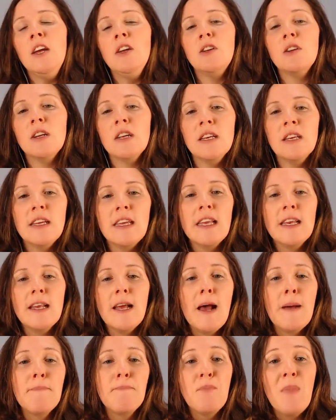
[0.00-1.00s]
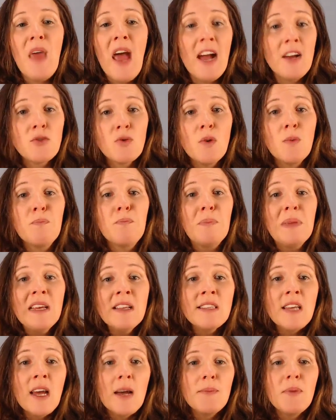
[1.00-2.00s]
you're going to get an actual
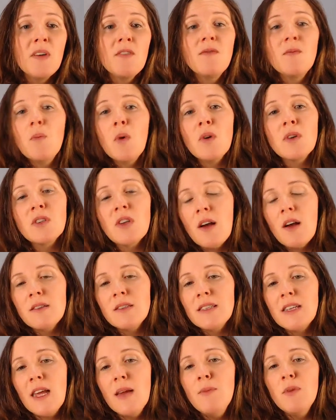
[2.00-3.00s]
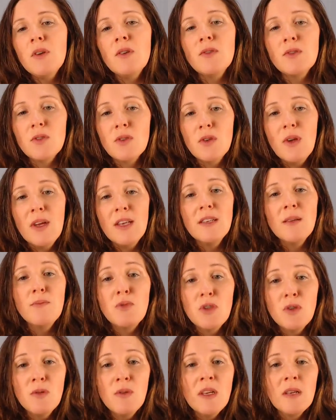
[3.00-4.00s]
buildup of more toxic chemicals. So you end up
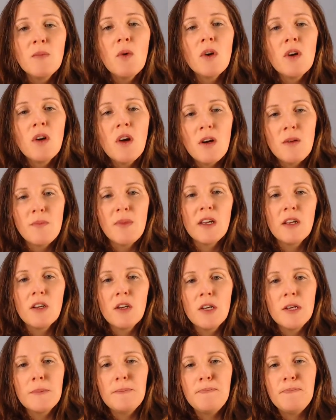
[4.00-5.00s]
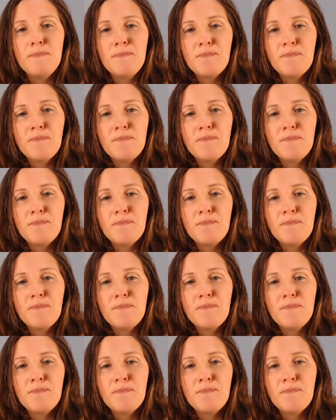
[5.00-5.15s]
doing more harm than good.